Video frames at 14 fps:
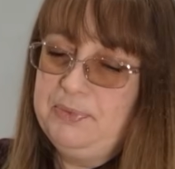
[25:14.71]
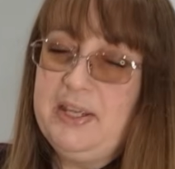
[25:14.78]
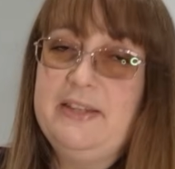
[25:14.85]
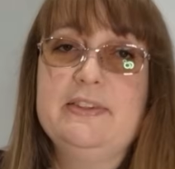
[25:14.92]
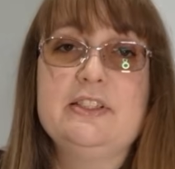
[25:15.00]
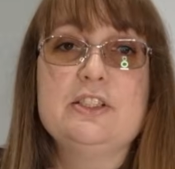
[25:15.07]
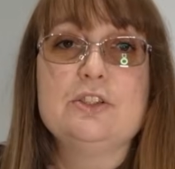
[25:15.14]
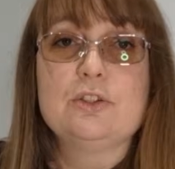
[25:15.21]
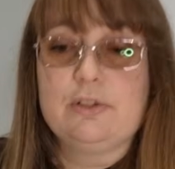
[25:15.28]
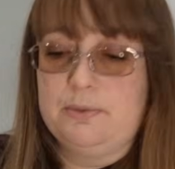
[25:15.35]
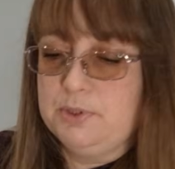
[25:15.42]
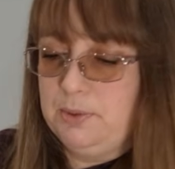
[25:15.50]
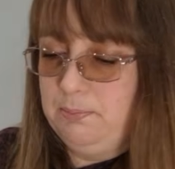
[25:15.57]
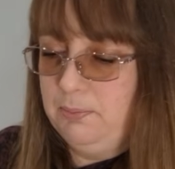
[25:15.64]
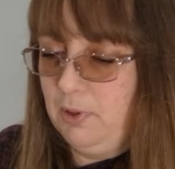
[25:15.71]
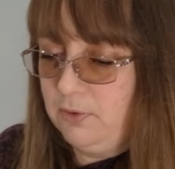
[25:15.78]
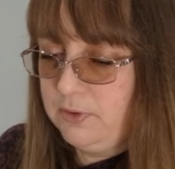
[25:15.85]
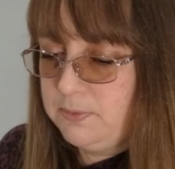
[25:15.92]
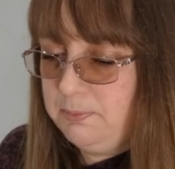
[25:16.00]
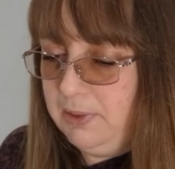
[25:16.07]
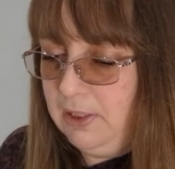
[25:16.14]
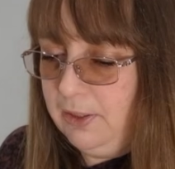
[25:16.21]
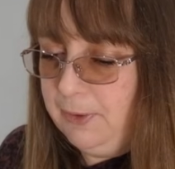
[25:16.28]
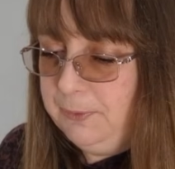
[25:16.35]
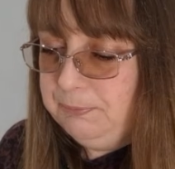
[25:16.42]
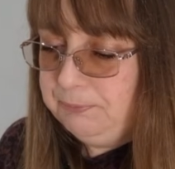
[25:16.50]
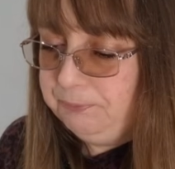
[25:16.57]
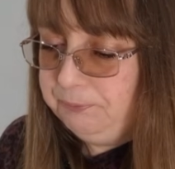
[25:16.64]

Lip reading: in the description box below.